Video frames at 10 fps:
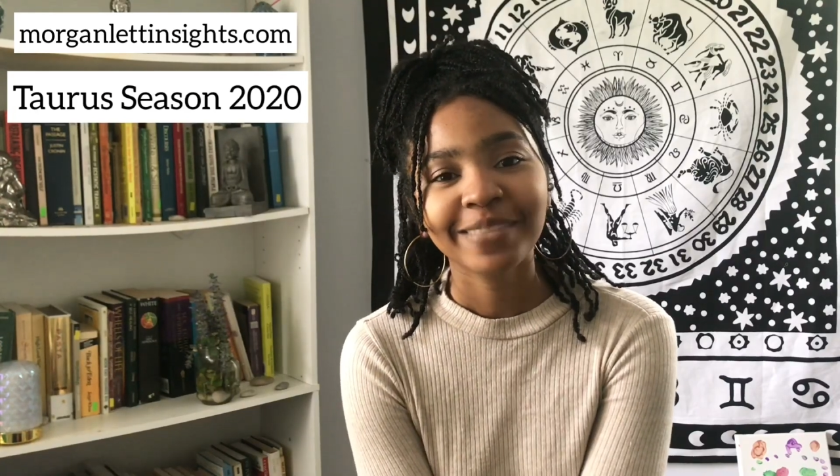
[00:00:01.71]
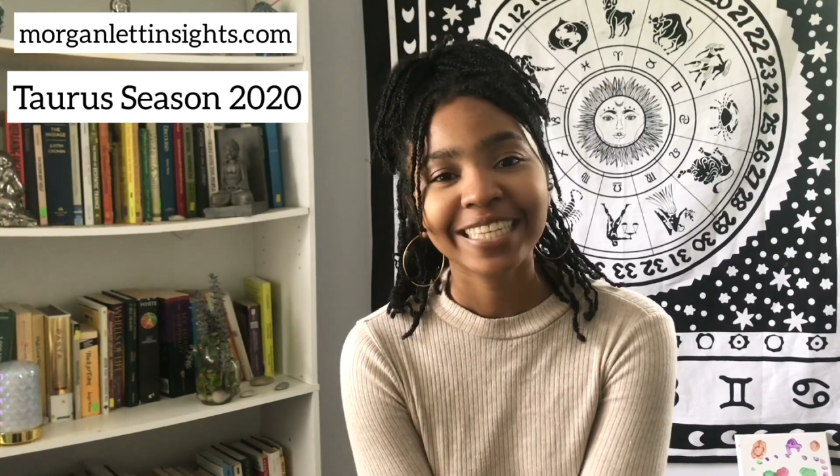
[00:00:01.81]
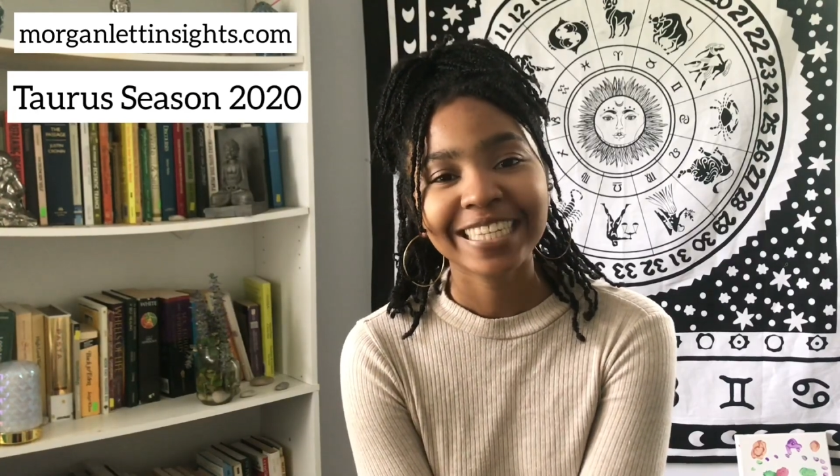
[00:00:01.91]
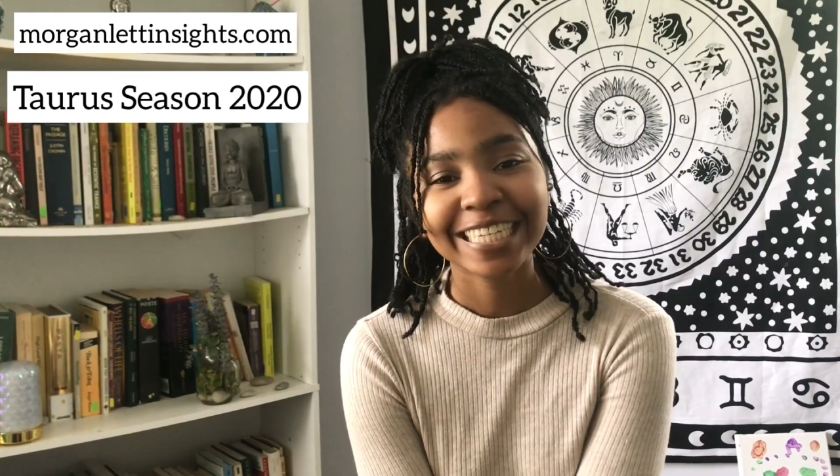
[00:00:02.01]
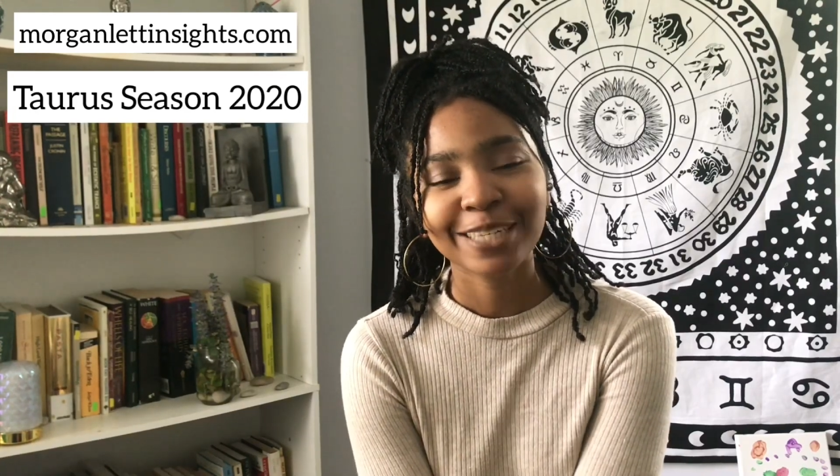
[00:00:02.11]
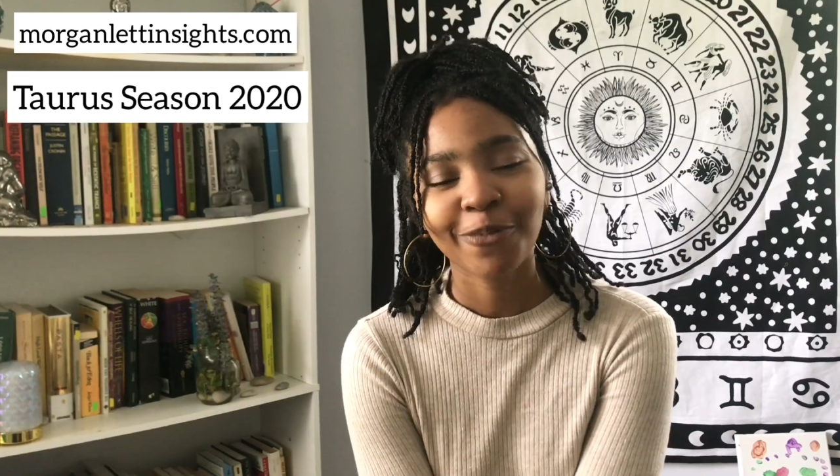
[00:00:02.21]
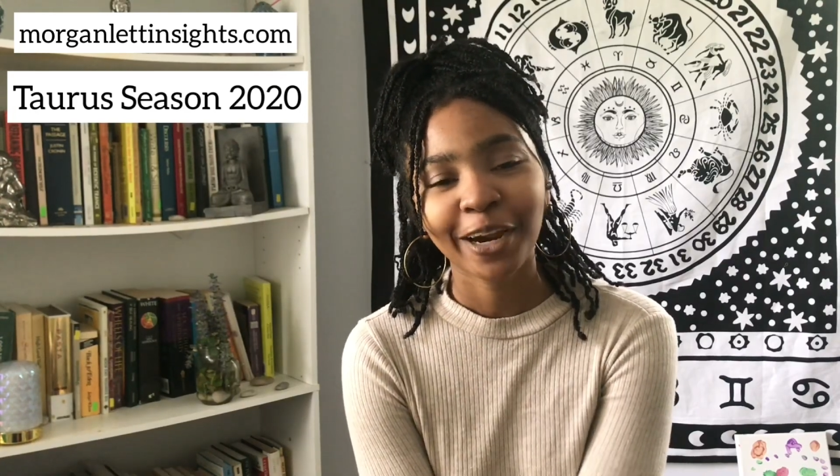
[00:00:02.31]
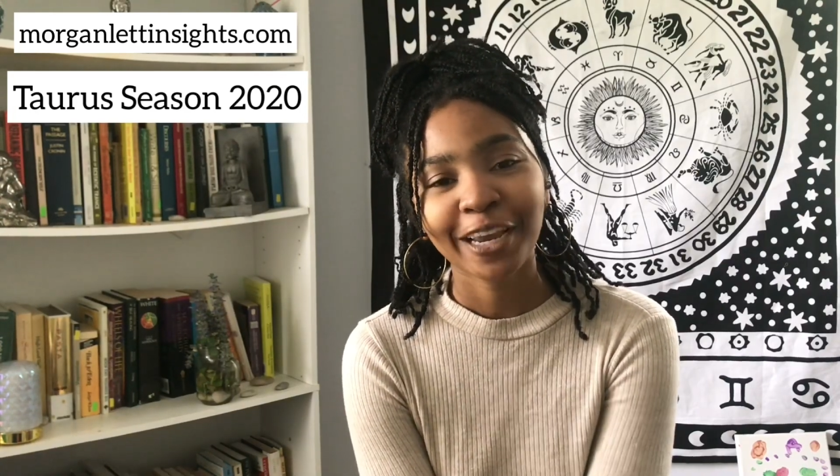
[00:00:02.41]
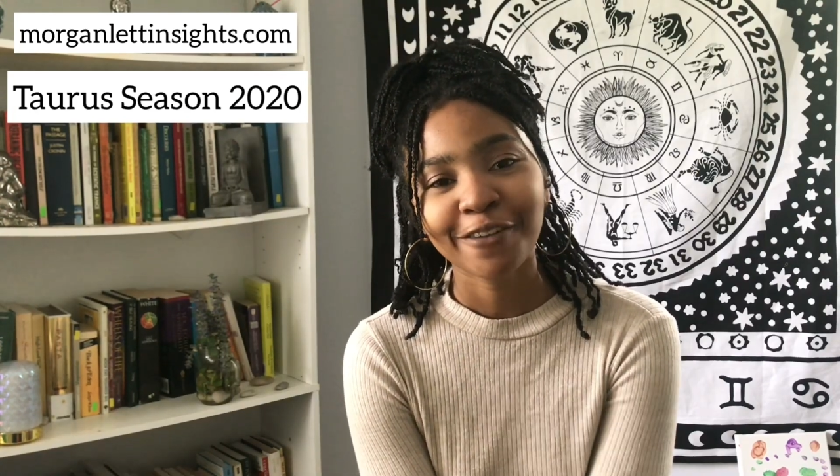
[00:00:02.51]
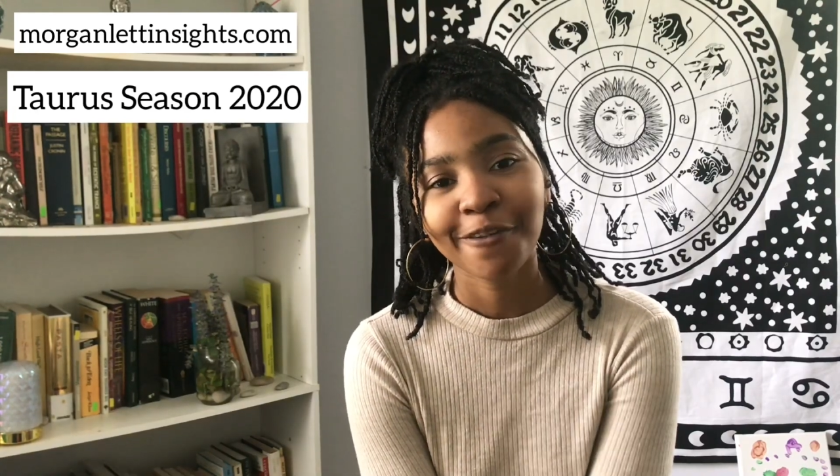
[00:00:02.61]
This is
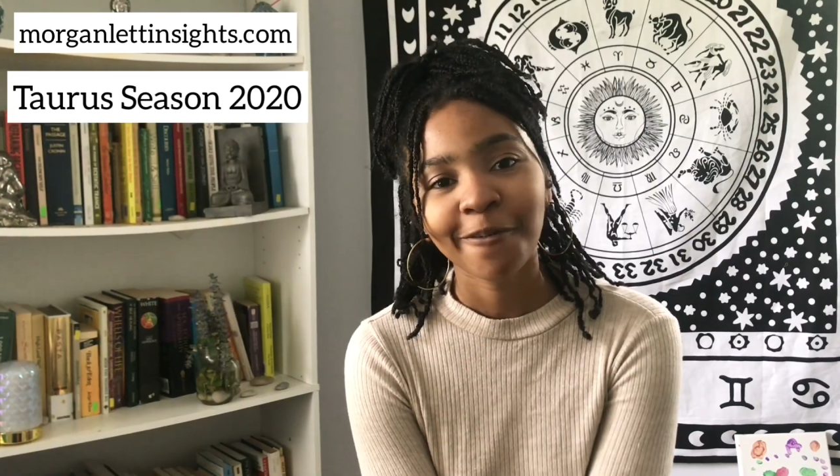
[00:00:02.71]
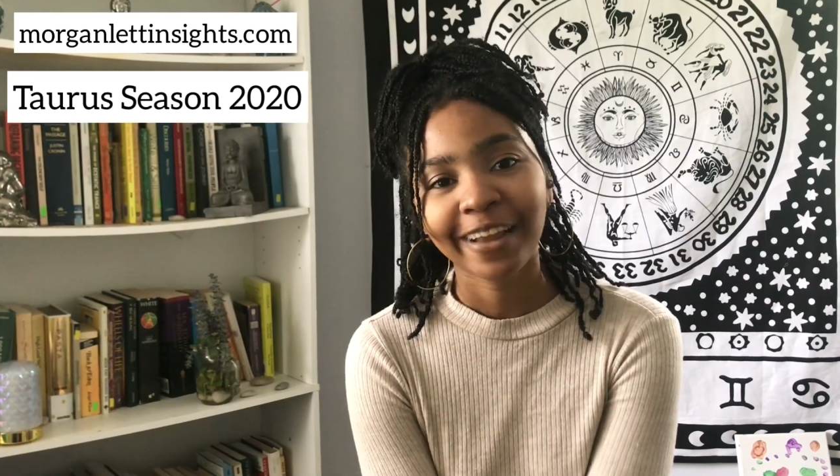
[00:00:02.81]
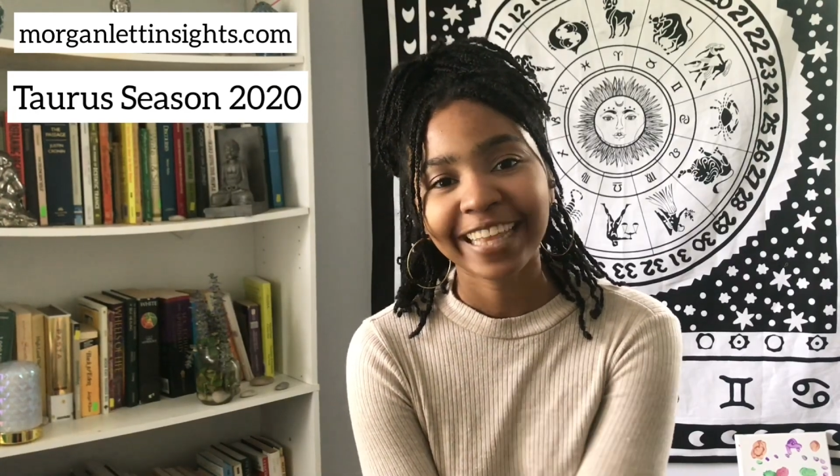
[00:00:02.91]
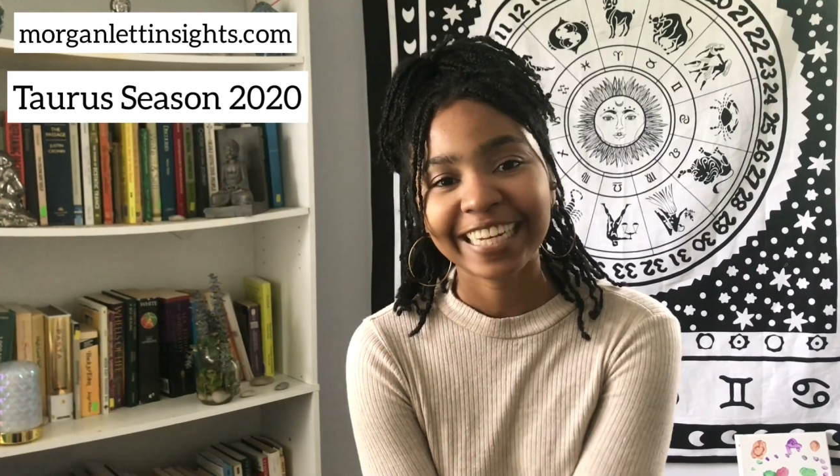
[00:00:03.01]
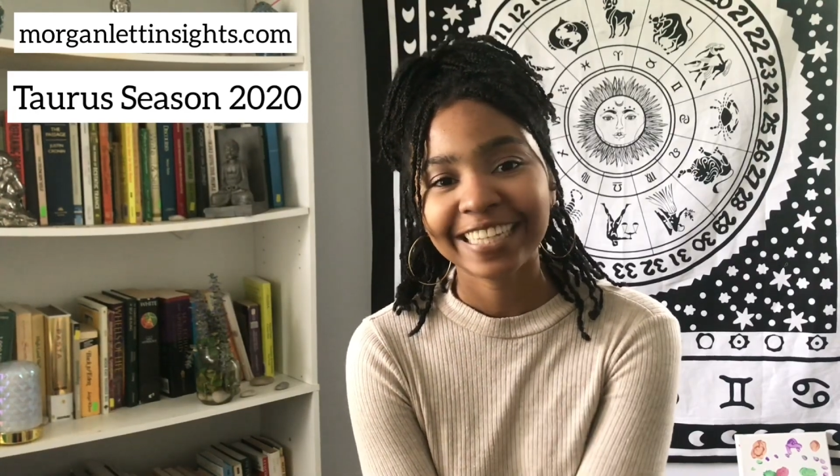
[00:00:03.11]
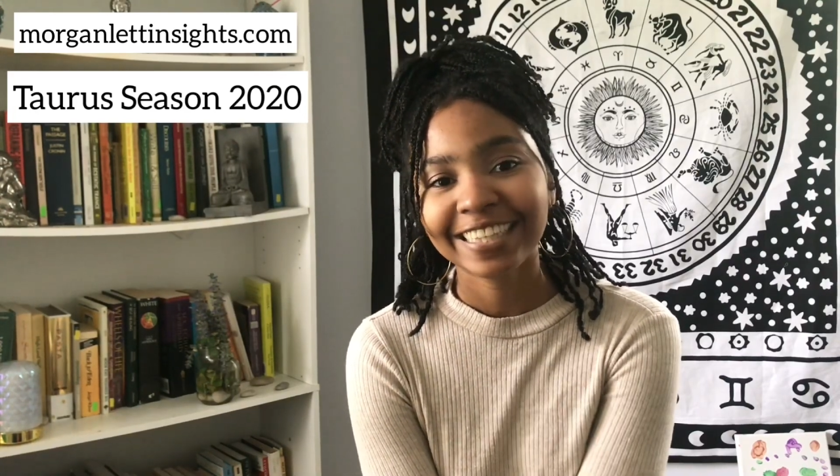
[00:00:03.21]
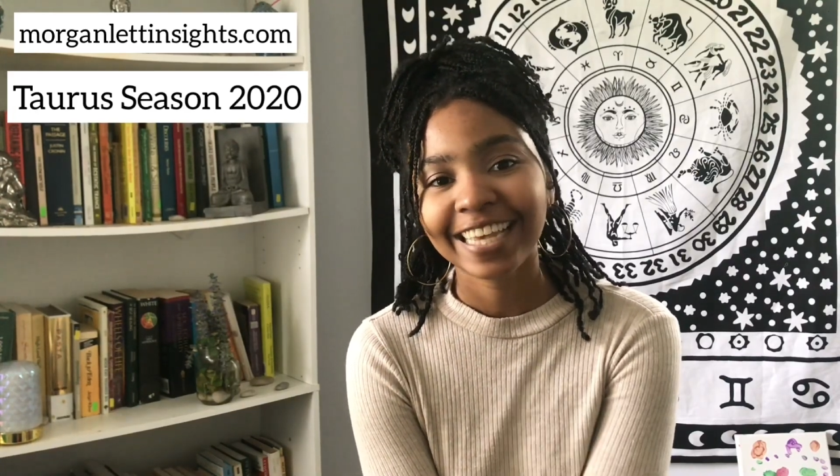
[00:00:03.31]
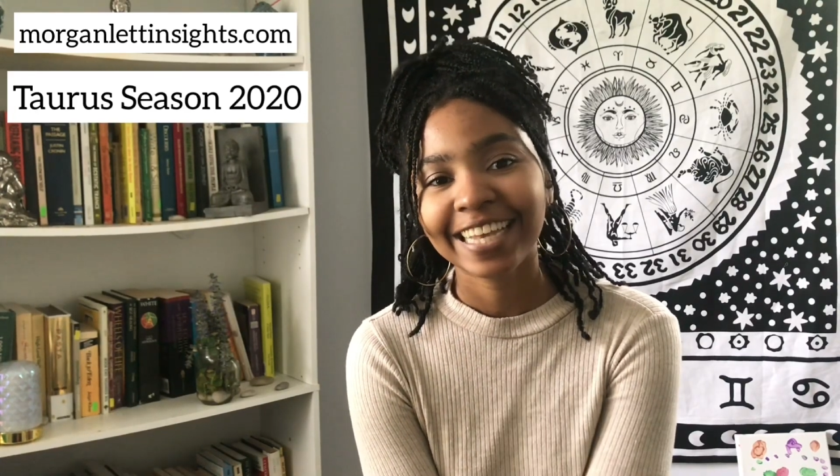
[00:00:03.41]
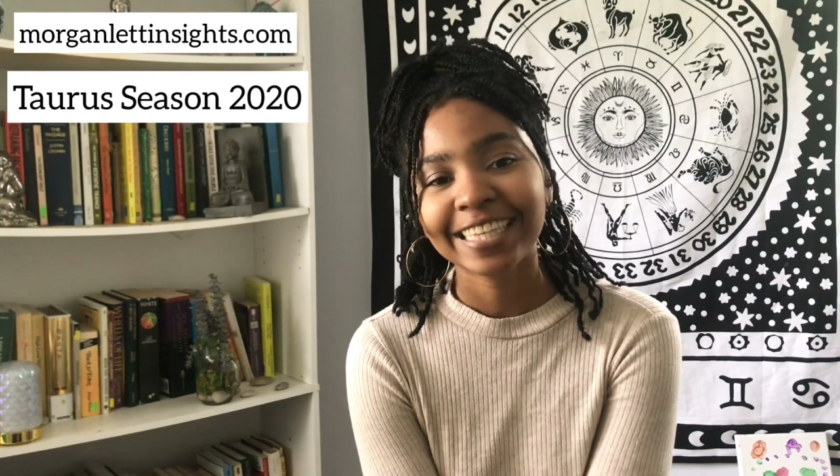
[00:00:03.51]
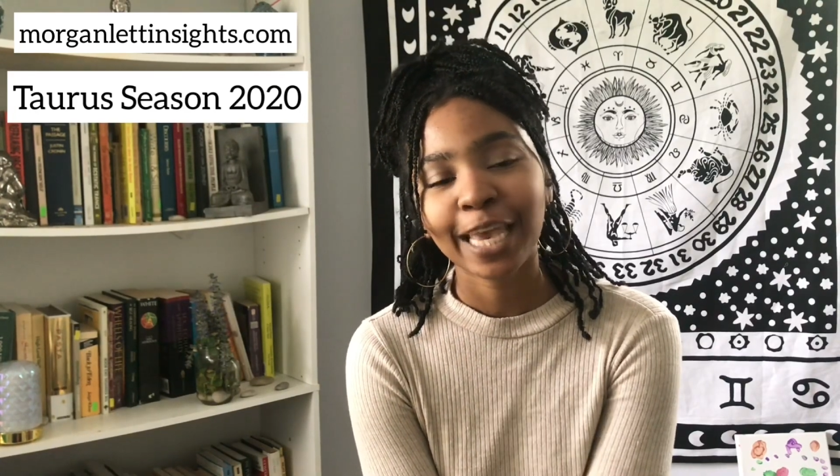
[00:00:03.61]
Morgan from MorganLett Insights